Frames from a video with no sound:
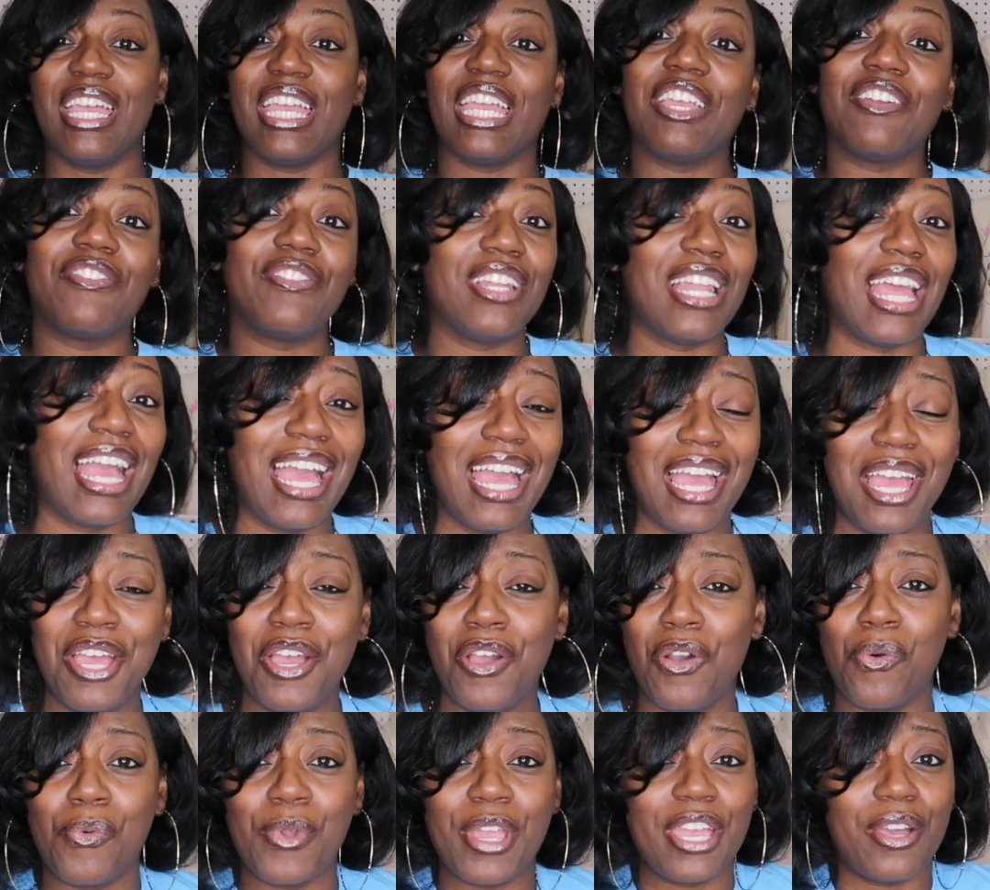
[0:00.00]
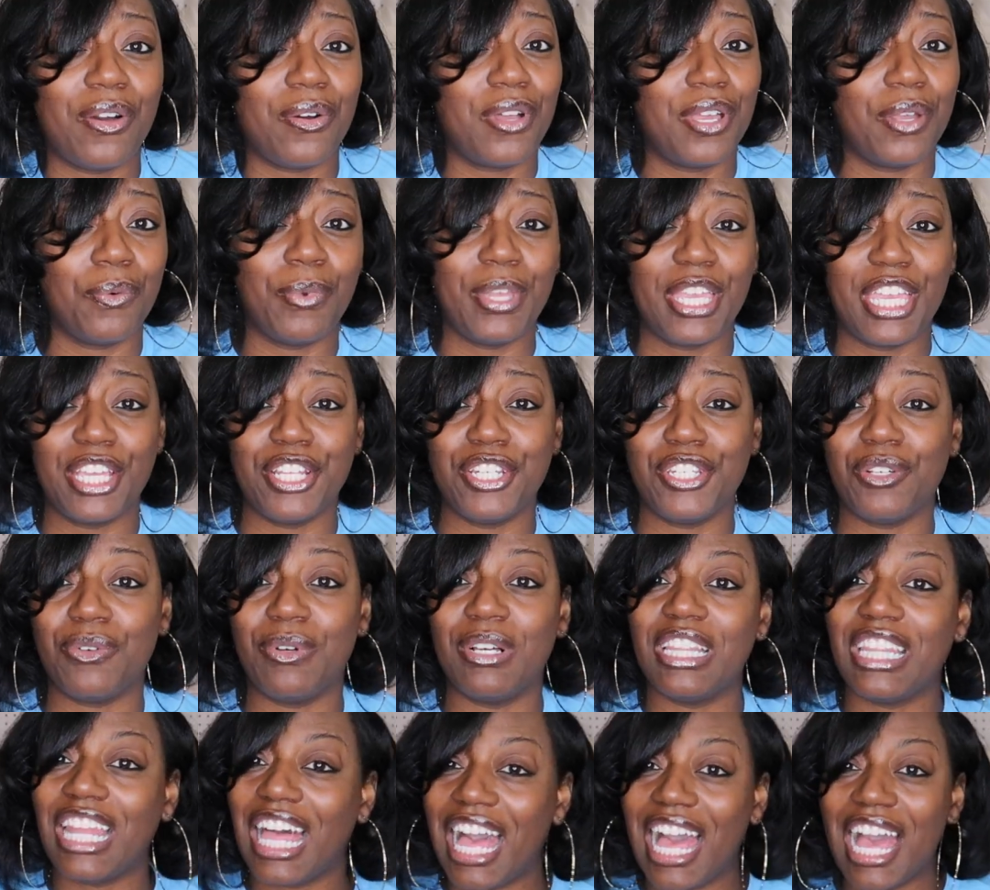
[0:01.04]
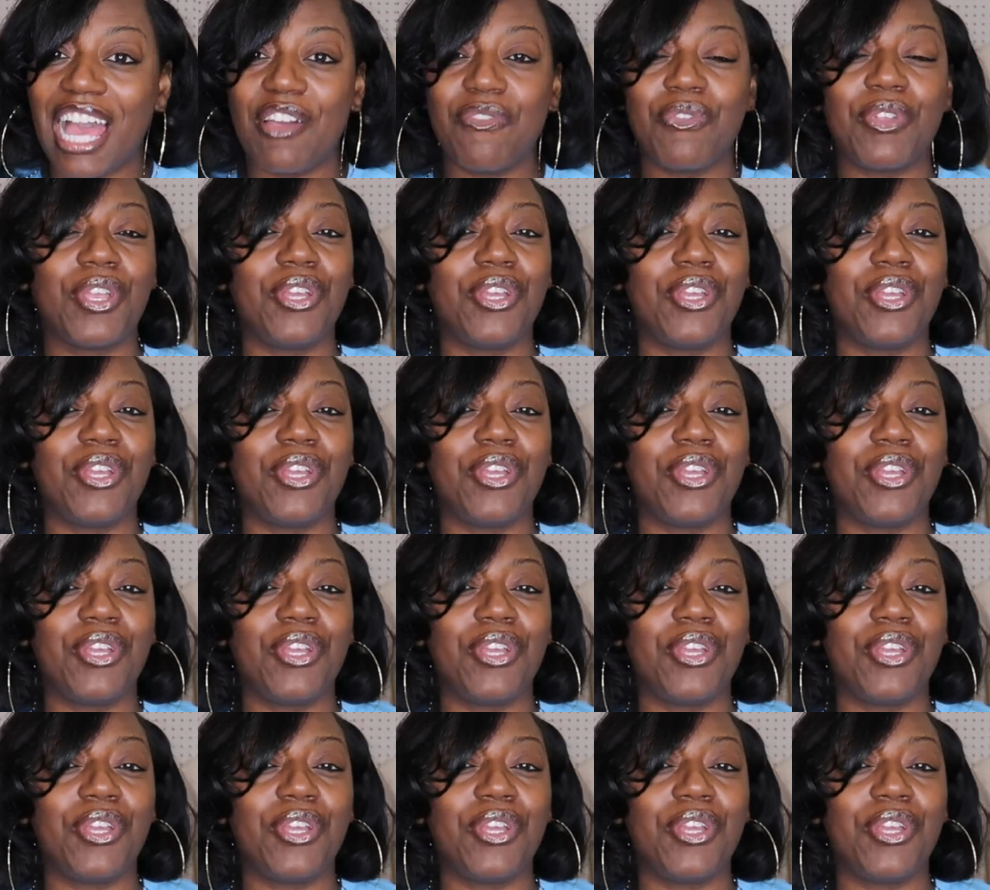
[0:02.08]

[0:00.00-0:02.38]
If not, we we can do a live,